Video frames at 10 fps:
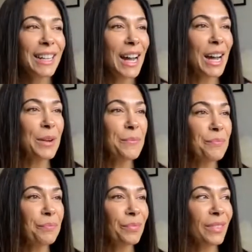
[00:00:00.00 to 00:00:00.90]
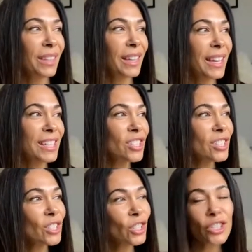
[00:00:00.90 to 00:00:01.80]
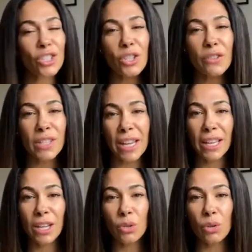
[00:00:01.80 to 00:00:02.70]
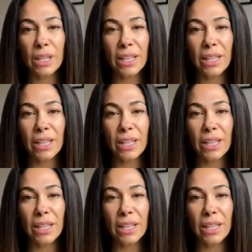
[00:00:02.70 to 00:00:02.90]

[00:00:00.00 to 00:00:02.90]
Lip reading: And just sort of taking it all